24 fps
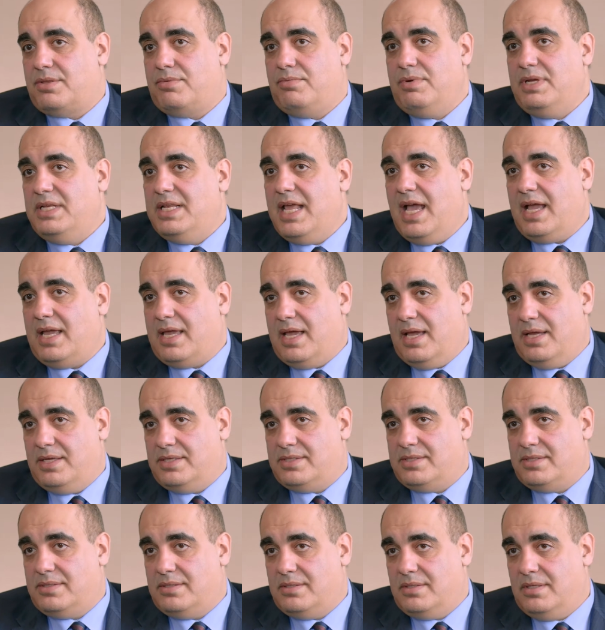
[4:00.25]
3
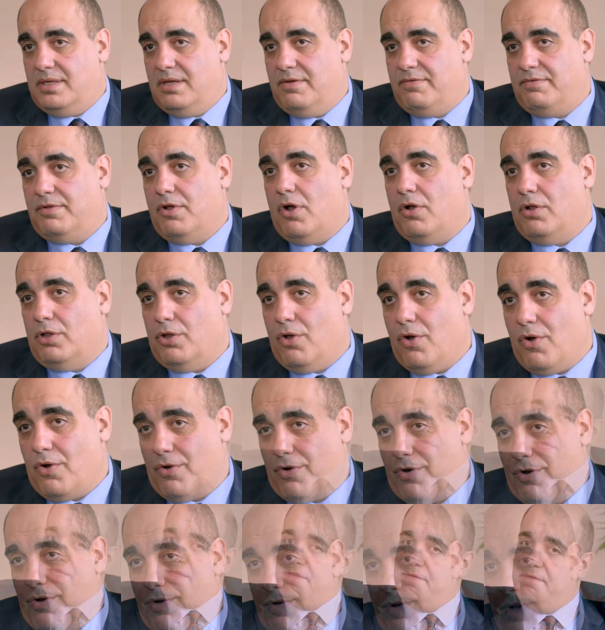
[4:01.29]
decades, if not
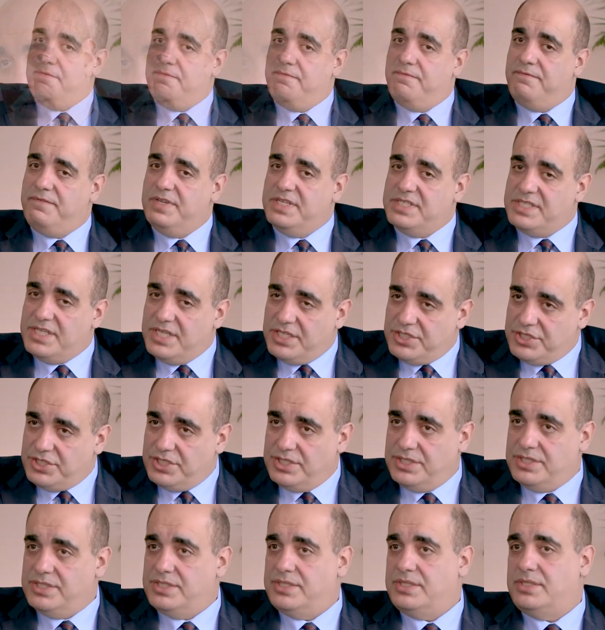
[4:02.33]
longer.
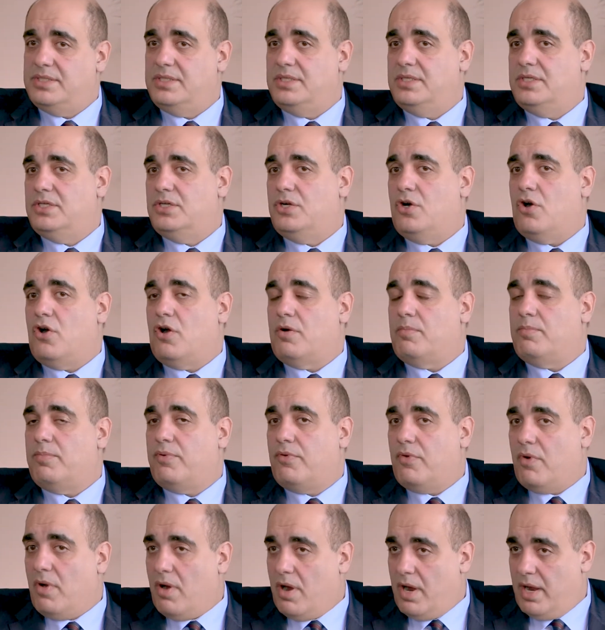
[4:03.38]
Physicians are
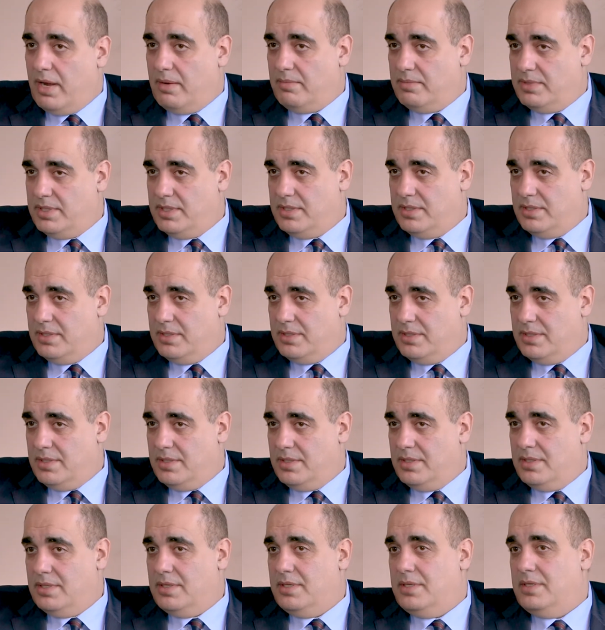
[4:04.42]
primed
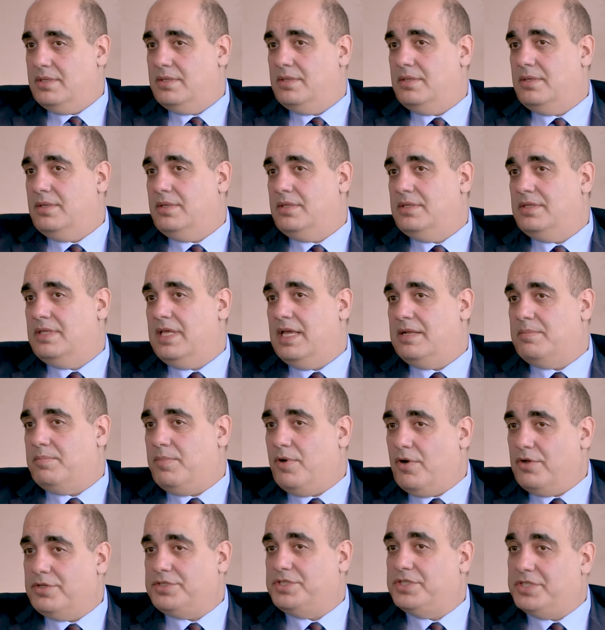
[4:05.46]
that
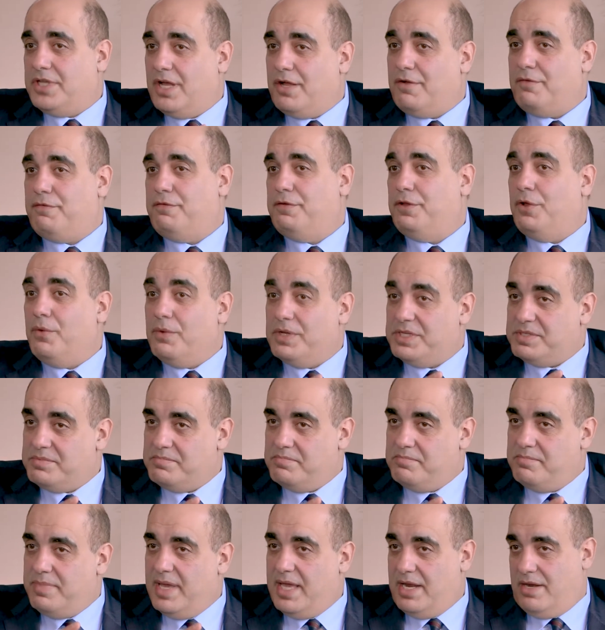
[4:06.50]
pulsatile flow is
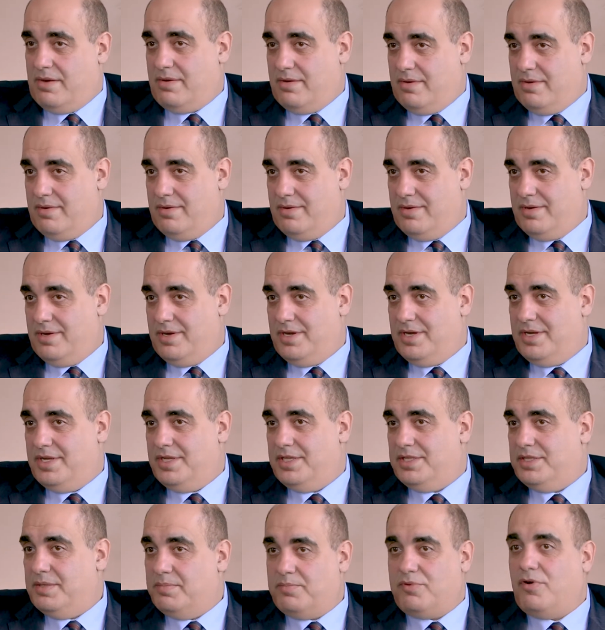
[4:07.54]
better.
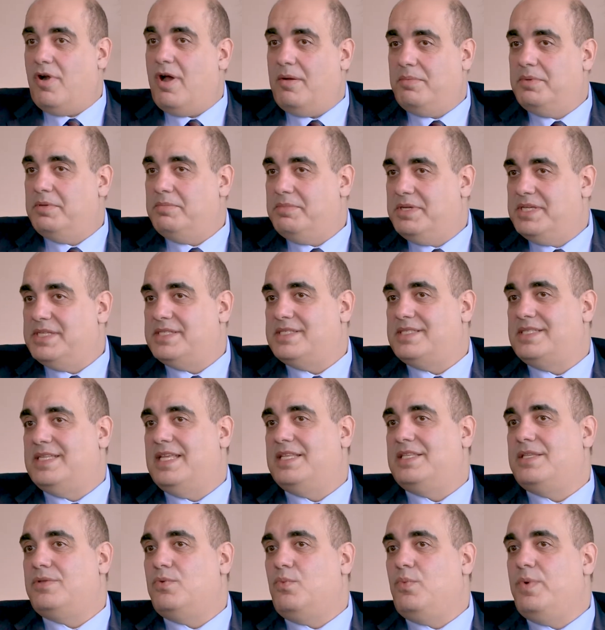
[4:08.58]
The problem is
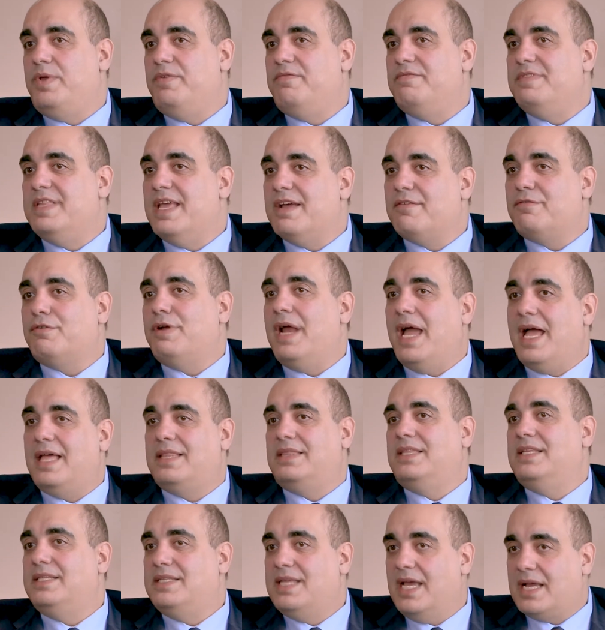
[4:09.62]
that we've never
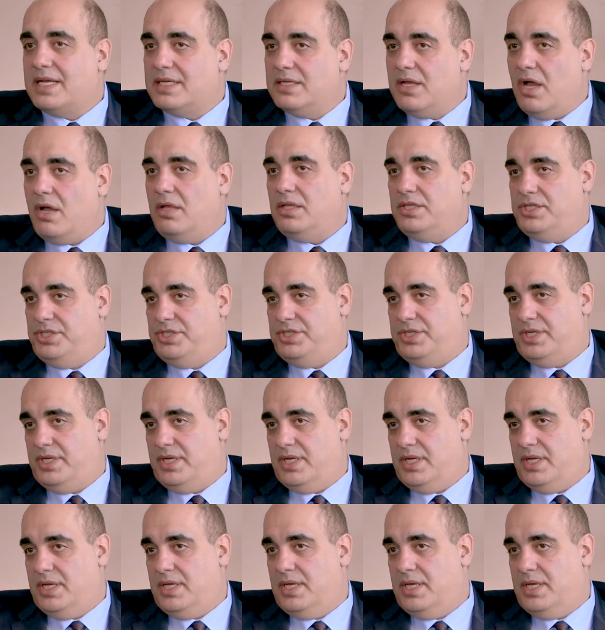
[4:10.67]
had the technology.